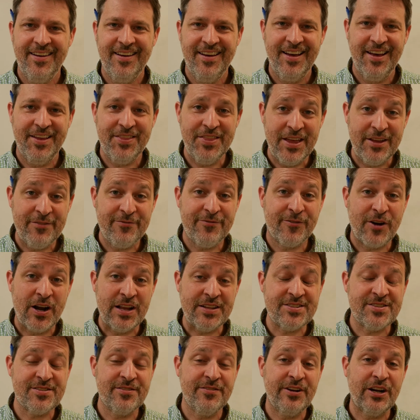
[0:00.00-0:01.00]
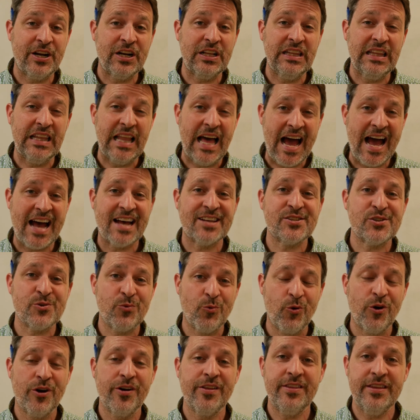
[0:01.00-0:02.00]
And then, friends, the very last
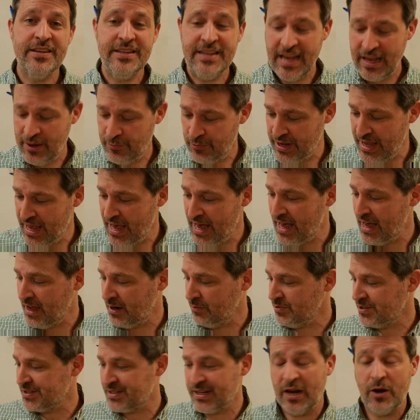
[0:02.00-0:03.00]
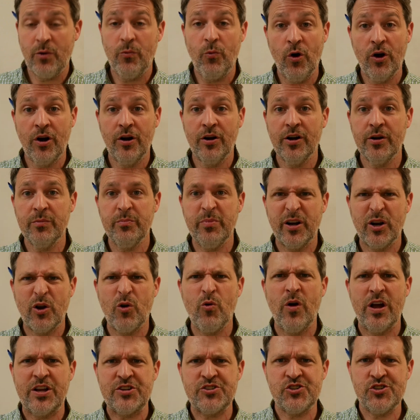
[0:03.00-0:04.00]
word of the day we had was not a word, but a
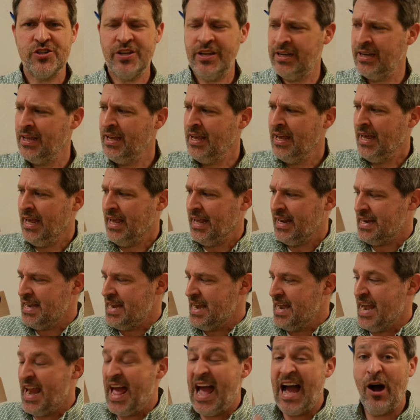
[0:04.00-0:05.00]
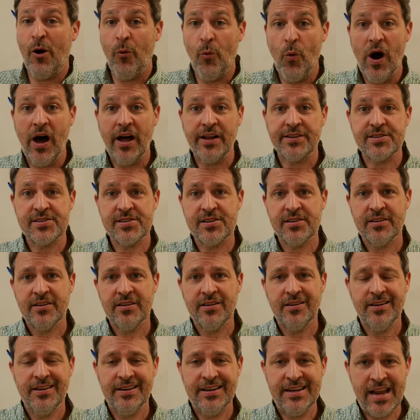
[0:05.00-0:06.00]
question. Now what?
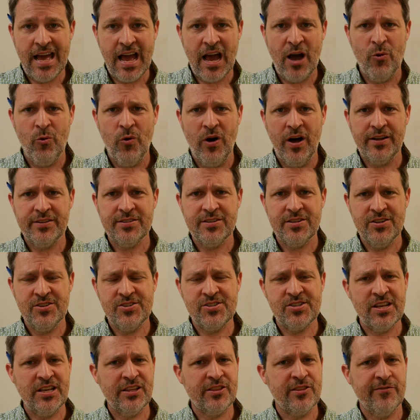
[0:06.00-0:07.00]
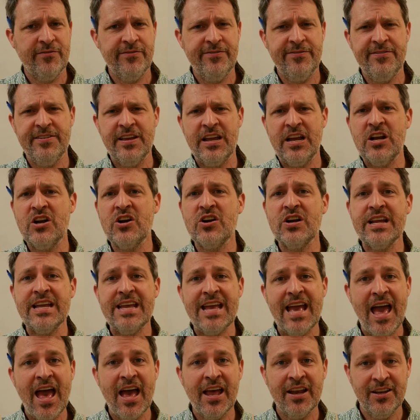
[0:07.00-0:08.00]
Now what? You see, at the
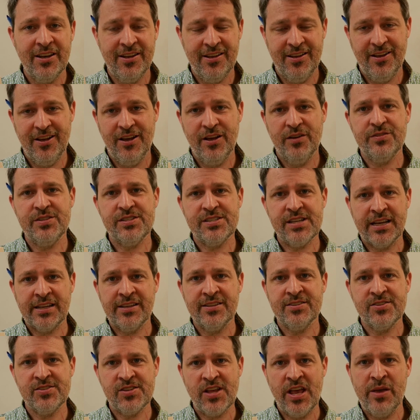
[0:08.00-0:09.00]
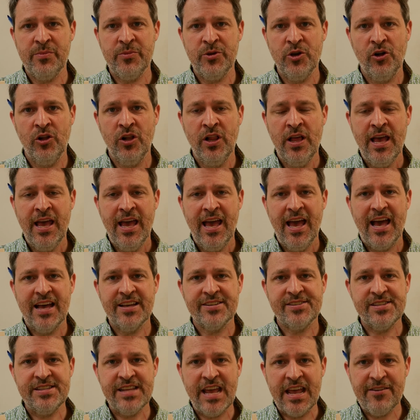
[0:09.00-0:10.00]
very end of 2 Samuel,
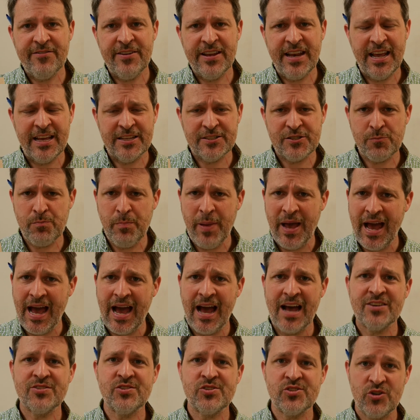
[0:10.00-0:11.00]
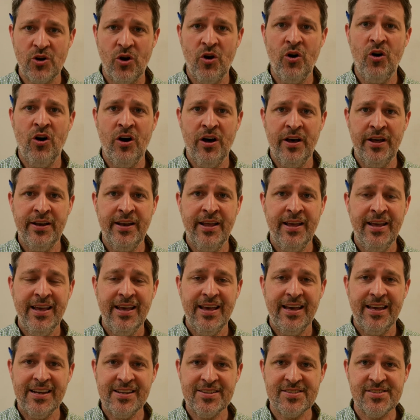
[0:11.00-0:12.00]
as David has passed on
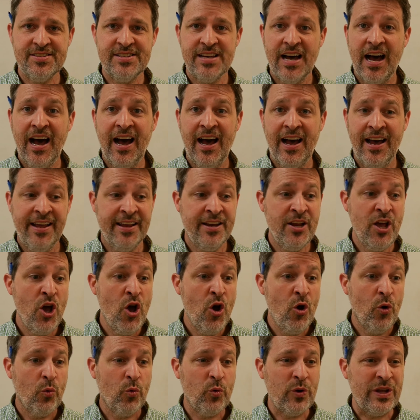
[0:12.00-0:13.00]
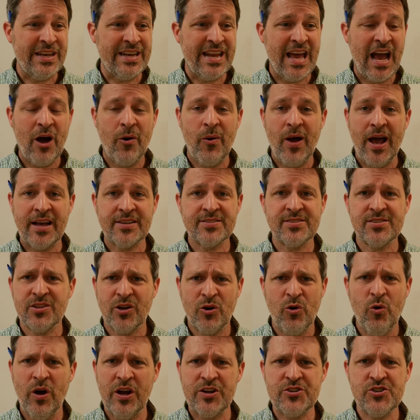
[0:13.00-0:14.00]
and has died, we now ask the
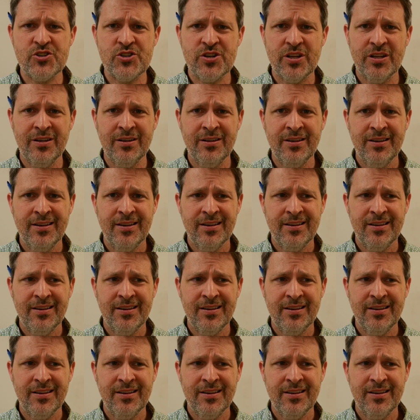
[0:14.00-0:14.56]
question,